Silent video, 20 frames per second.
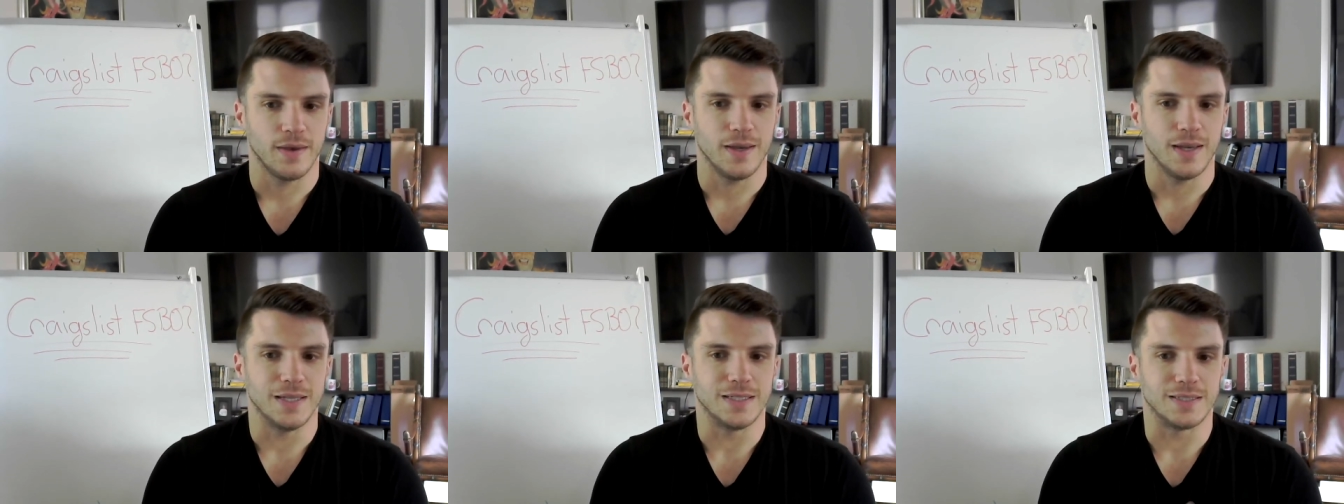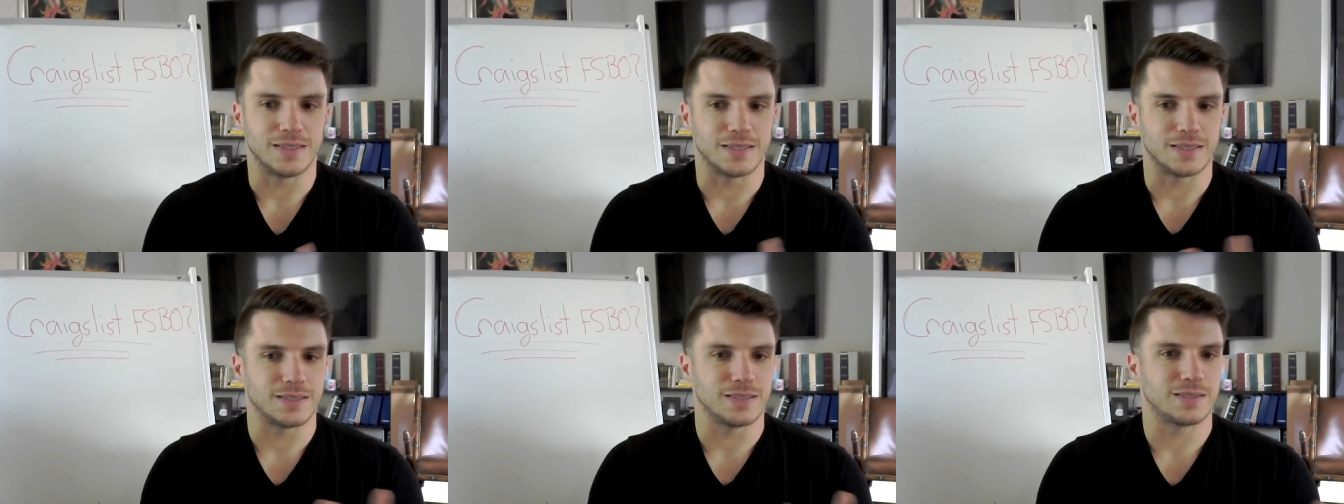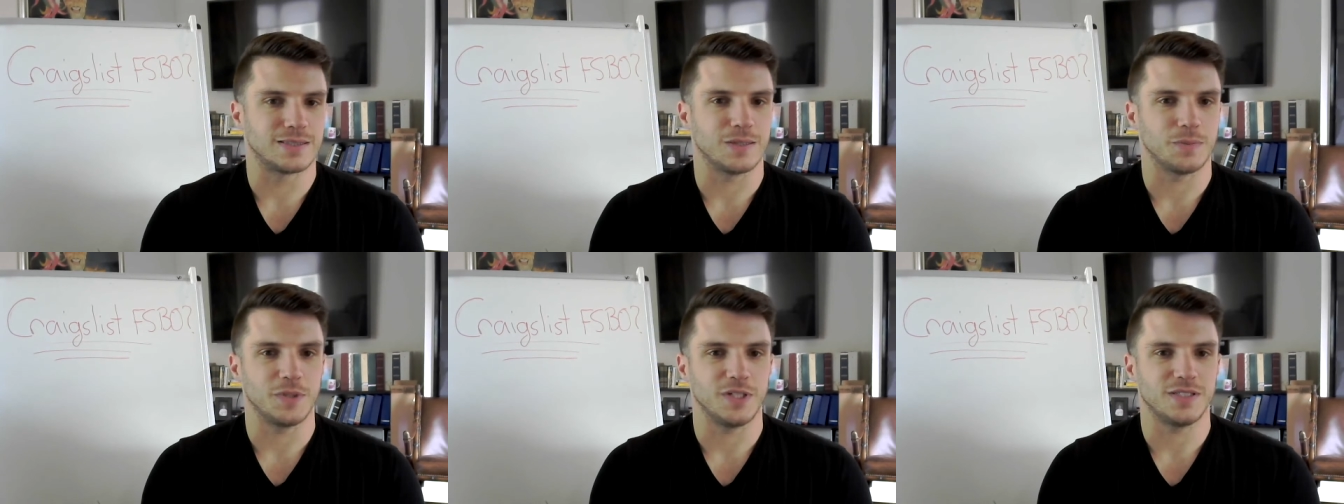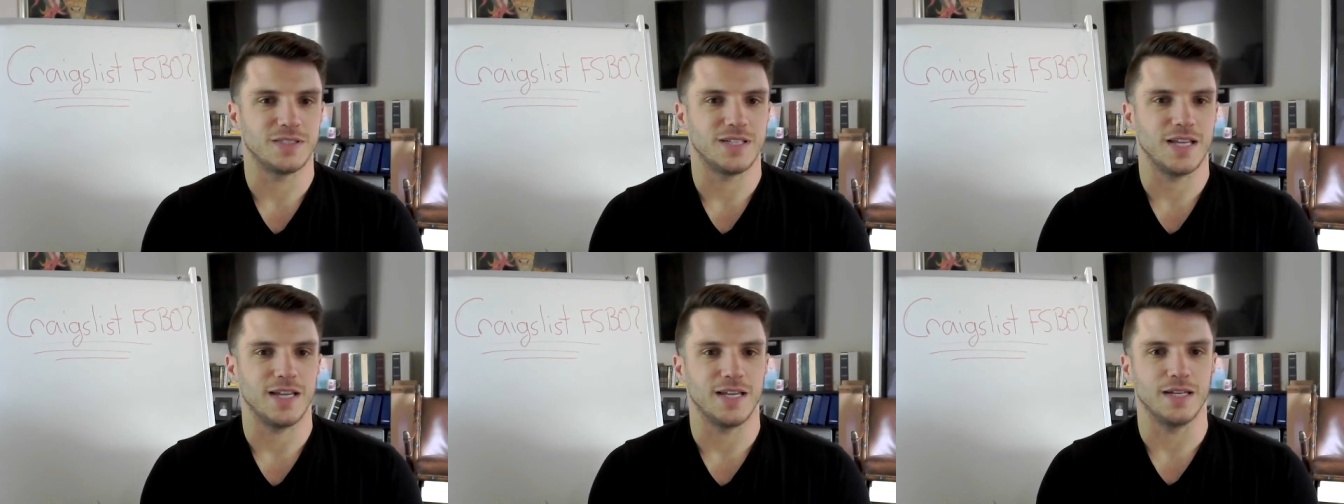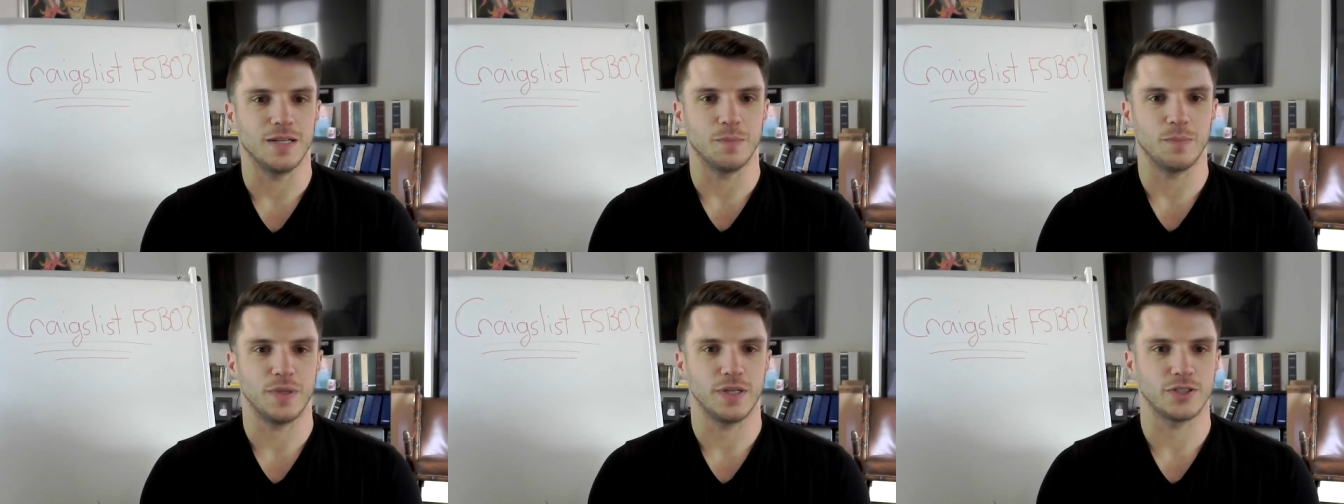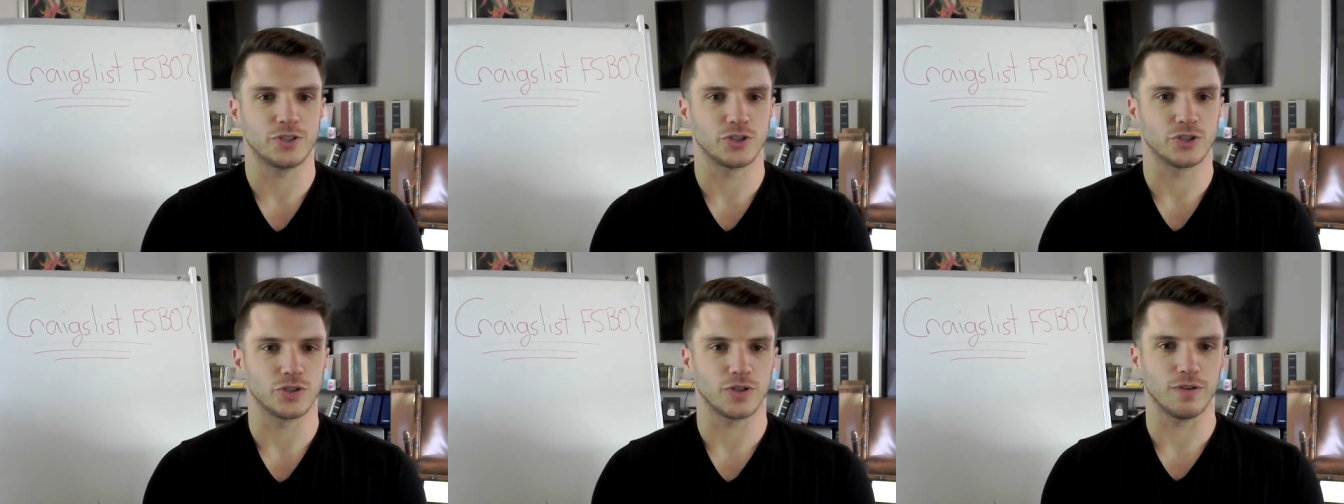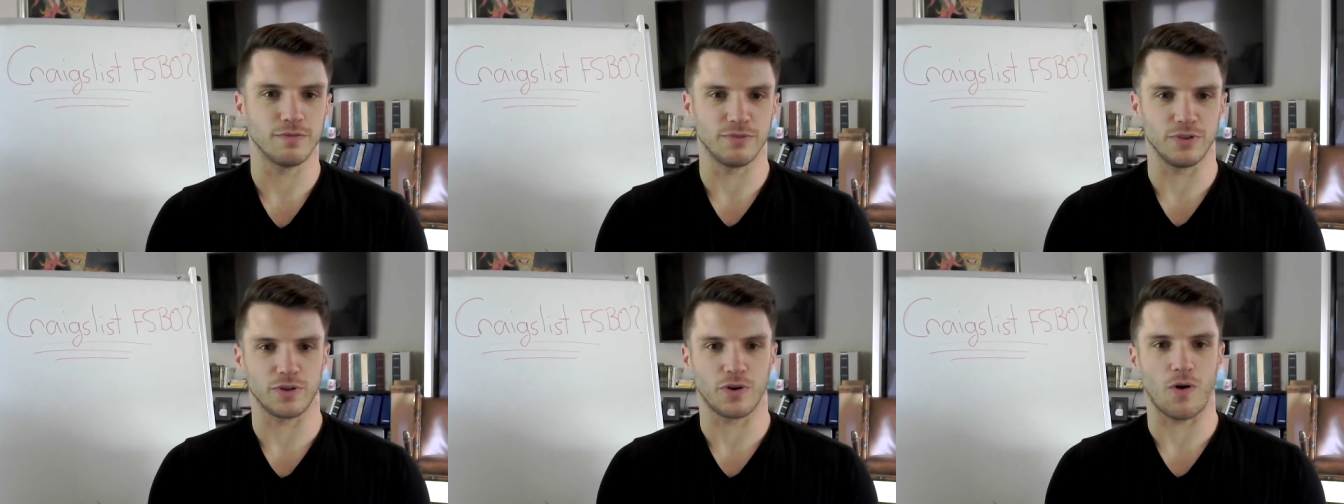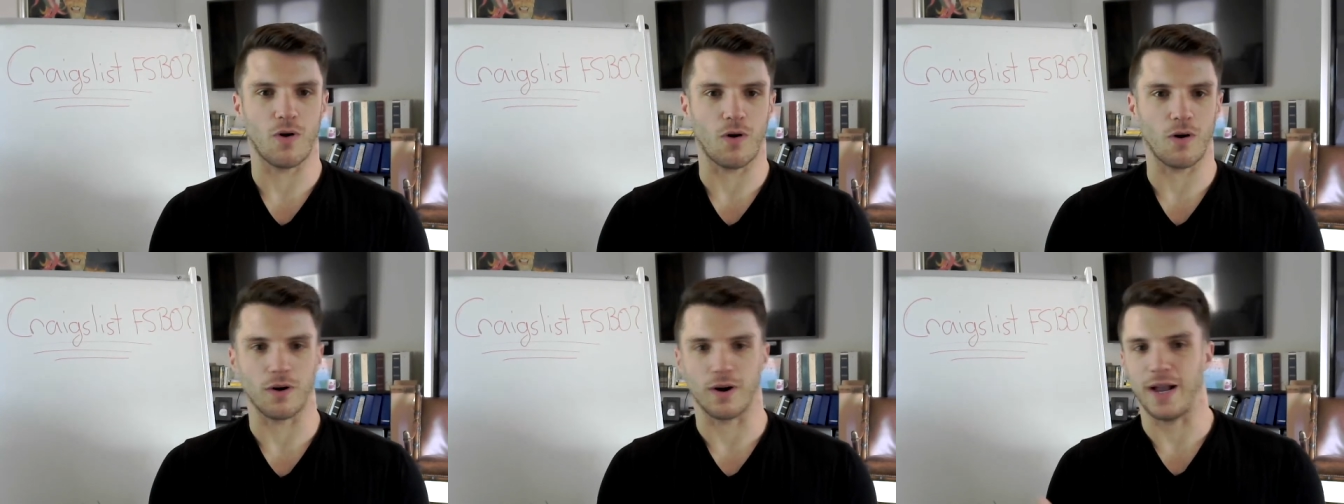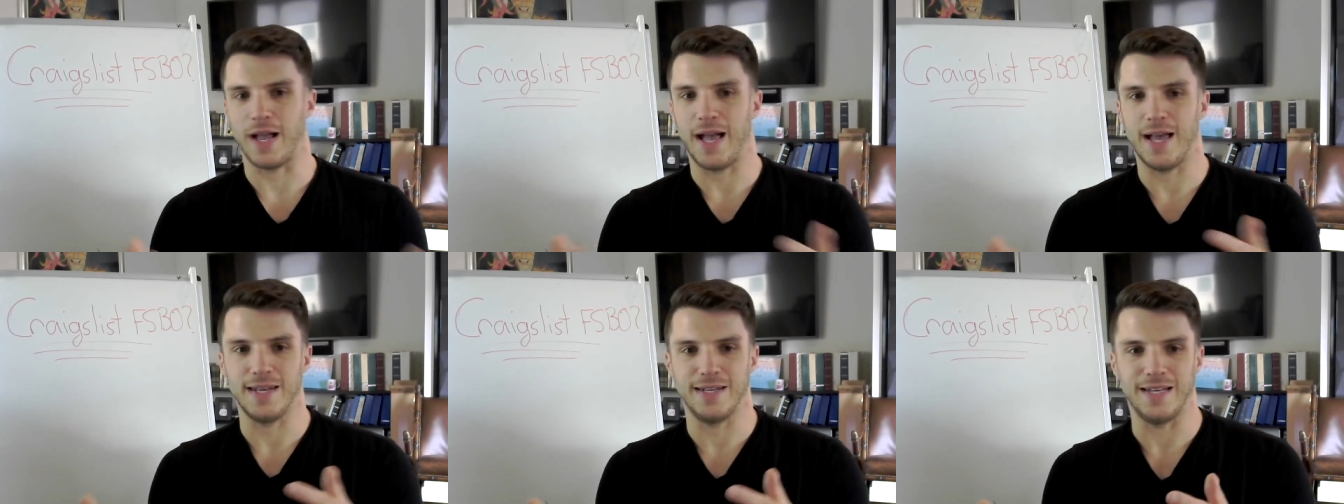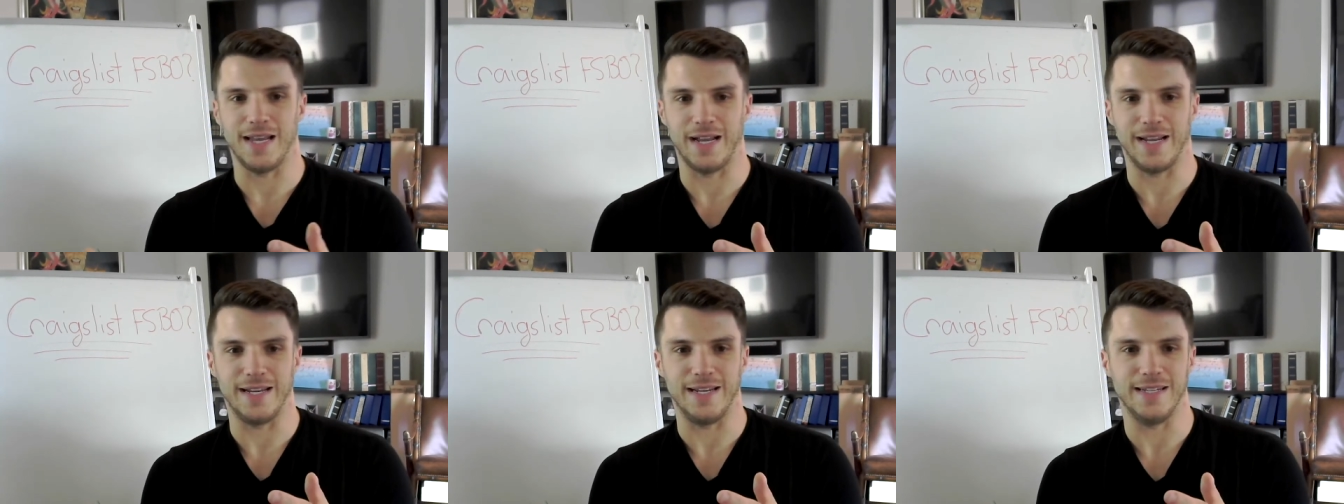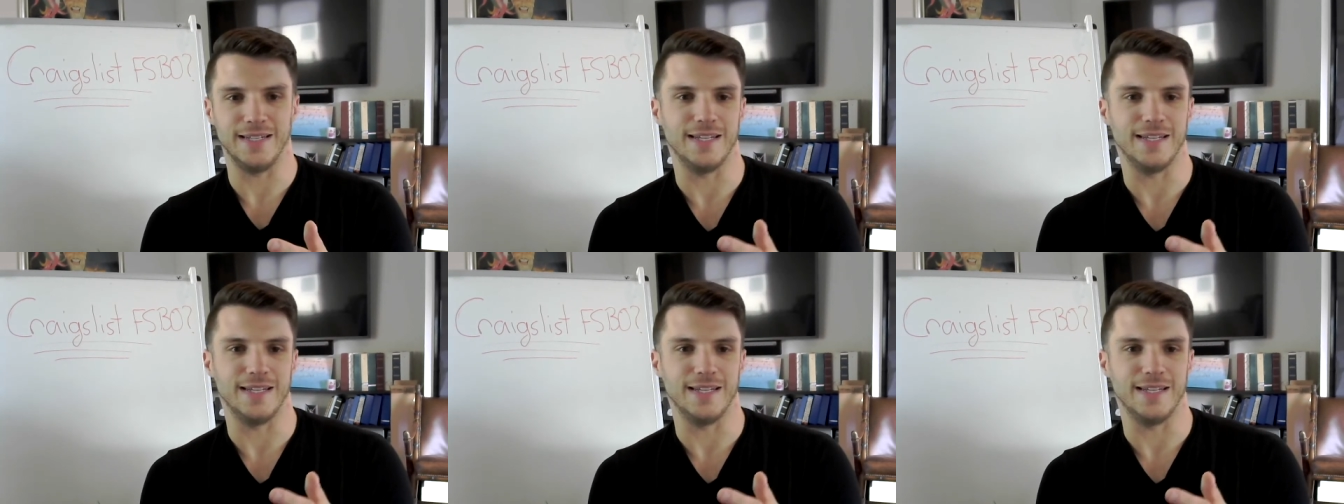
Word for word: it's somebody's taking a picture of the car at night